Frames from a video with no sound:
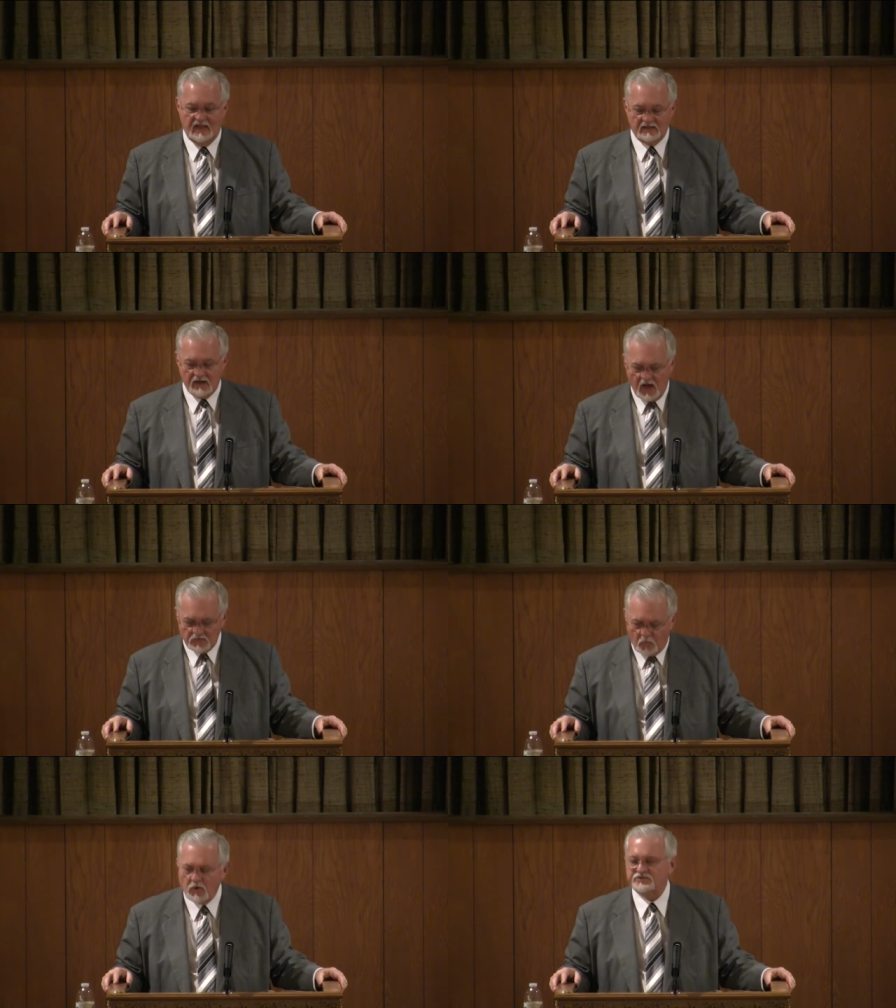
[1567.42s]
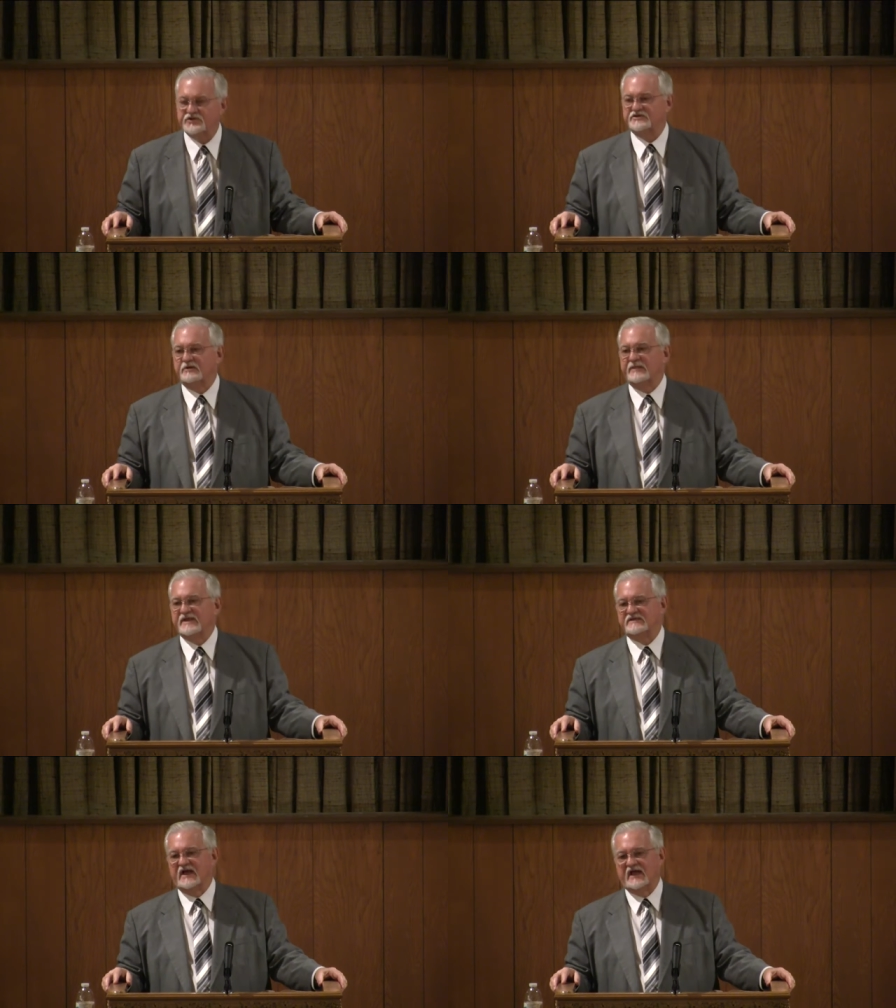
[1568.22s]
God wants us to be
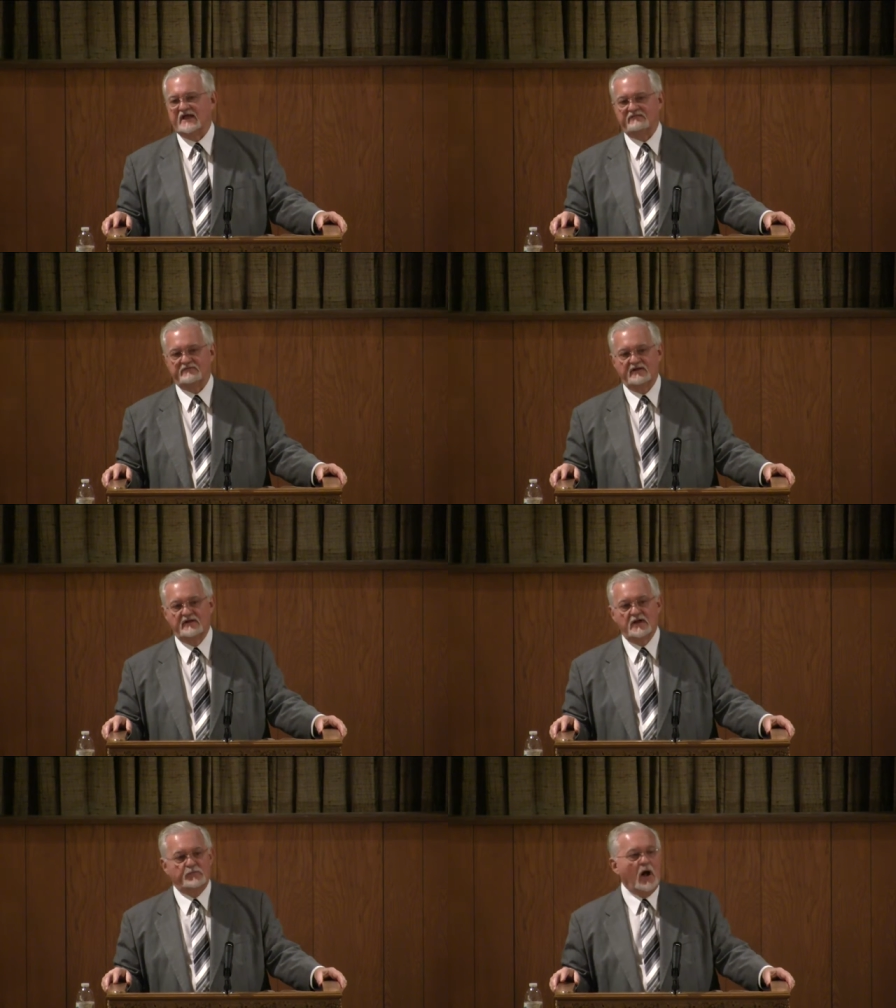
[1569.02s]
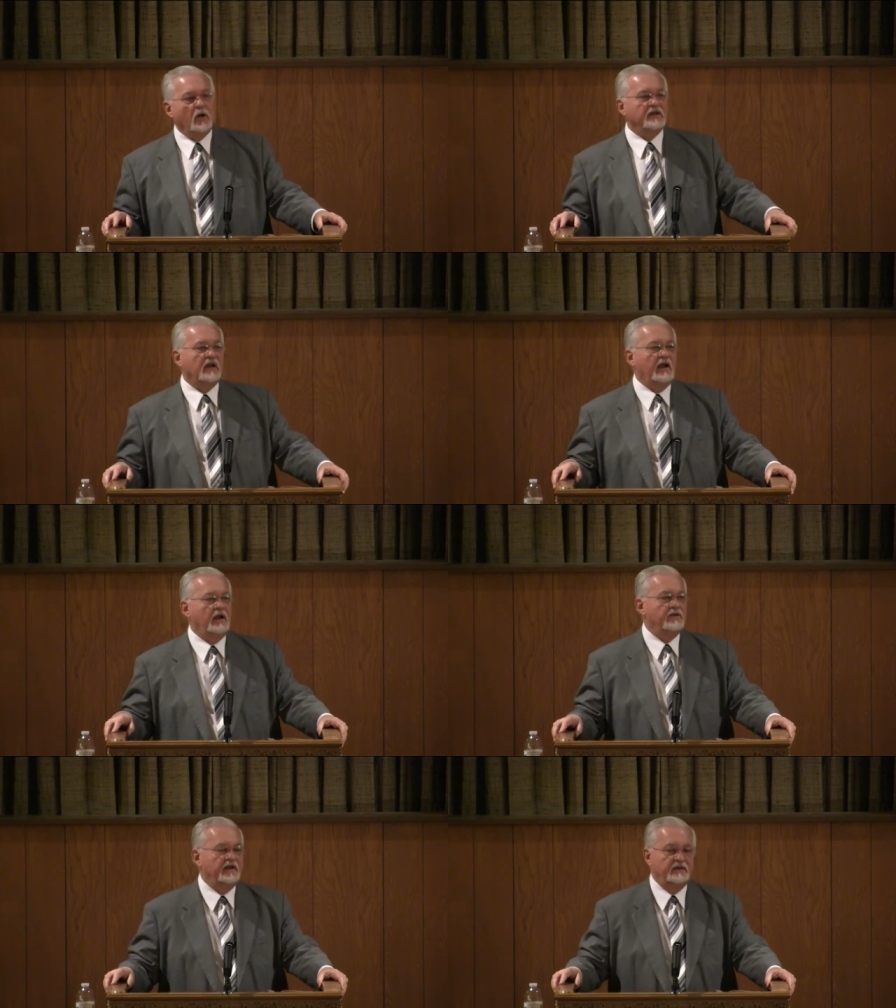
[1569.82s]
saved. Paul
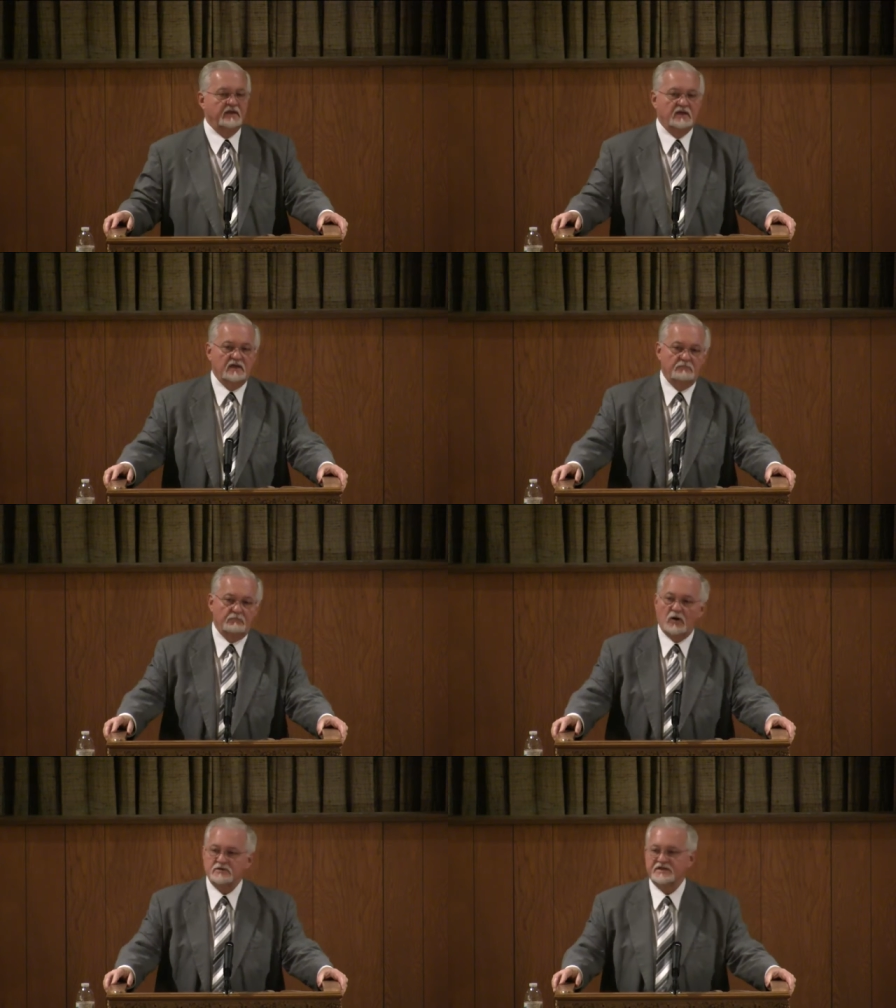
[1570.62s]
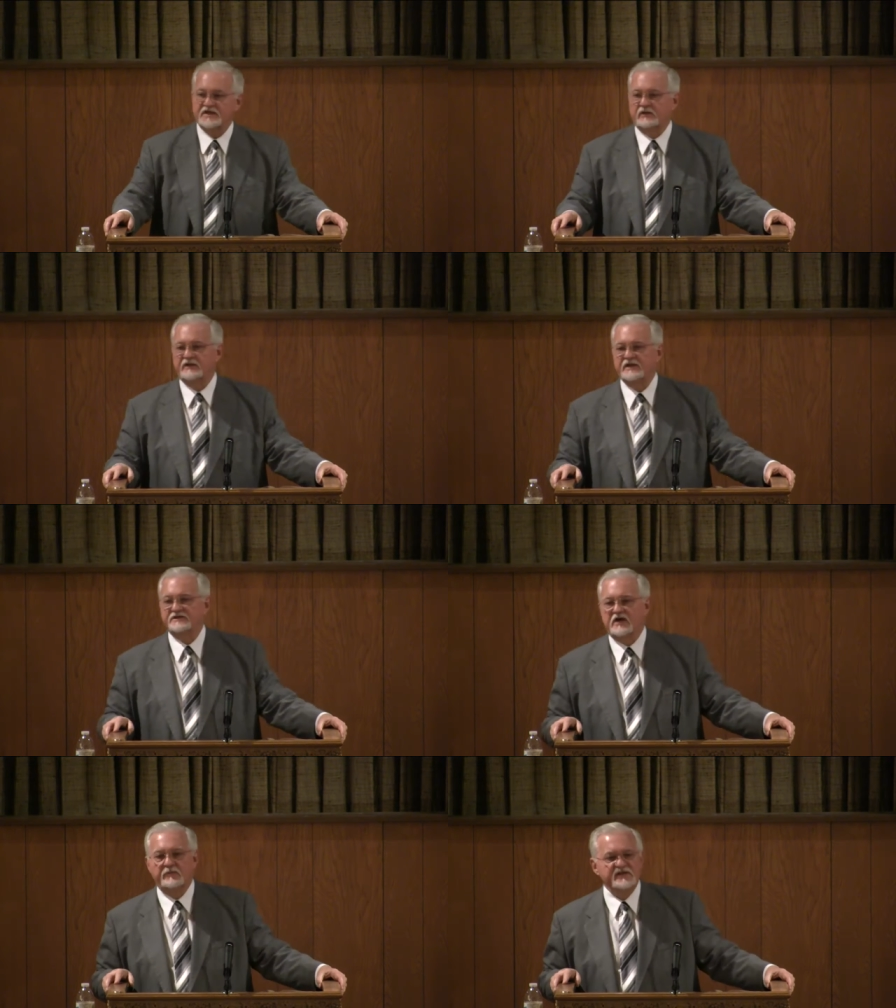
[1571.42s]
declared in Mars Hill in his
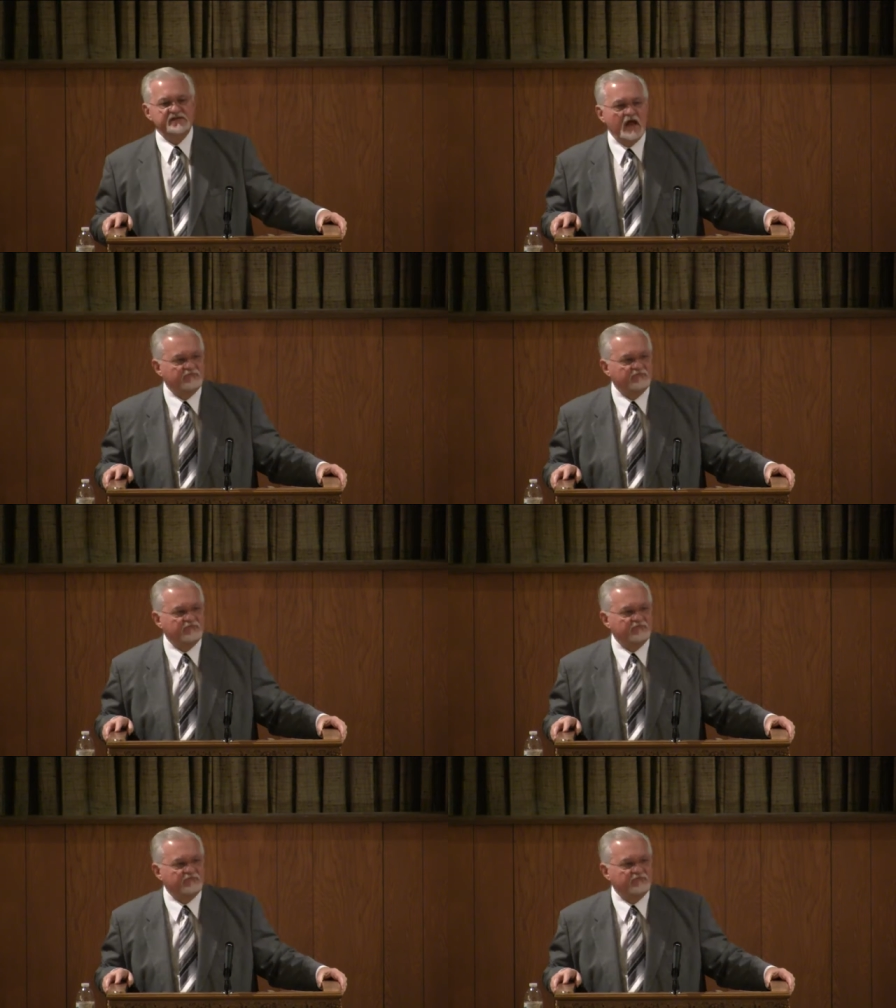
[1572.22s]
sermon, he's not